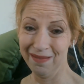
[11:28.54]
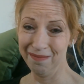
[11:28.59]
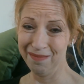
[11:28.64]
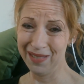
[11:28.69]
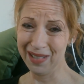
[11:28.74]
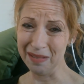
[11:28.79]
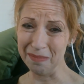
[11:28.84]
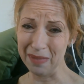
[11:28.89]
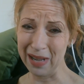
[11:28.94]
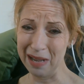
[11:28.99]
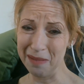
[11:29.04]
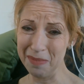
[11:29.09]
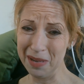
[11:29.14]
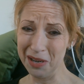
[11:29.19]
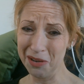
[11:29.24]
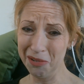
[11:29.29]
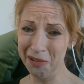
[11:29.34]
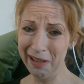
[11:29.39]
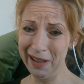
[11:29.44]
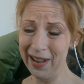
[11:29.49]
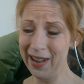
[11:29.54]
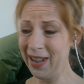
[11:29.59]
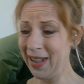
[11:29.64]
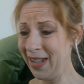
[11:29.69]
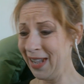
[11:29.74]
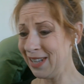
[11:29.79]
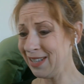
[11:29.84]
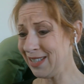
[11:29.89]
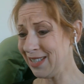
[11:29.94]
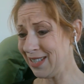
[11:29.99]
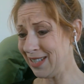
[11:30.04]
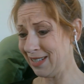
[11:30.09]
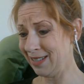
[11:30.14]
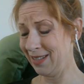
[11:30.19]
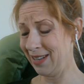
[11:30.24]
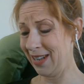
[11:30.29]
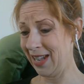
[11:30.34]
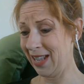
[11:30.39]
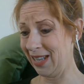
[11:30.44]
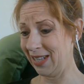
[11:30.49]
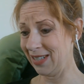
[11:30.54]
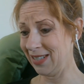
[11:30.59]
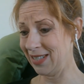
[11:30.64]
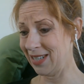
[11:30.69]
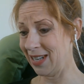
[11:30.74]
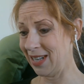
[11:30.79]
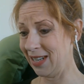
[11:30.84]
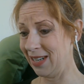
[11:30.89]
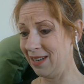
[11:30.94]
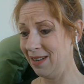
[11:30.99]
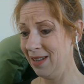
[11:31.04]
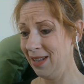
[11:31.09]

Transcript: It might be your last, Alex said.